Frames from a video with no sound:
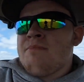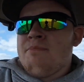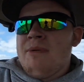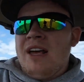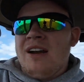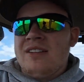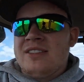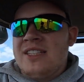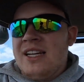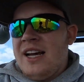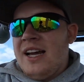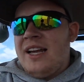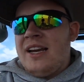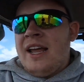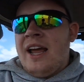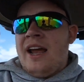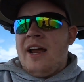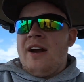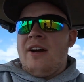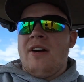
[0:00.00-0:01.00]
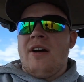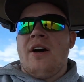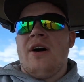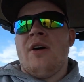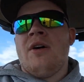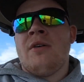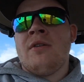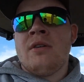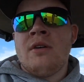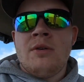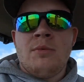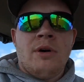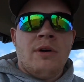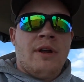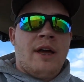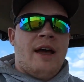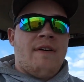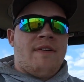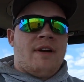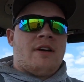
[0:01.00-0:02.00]
metal tine harrow,
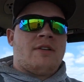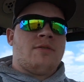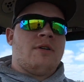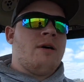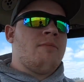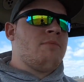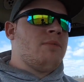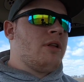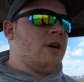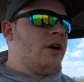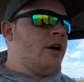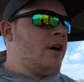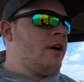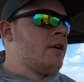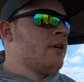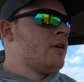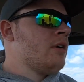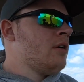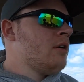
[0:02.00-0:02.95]
we'd have a crumbler,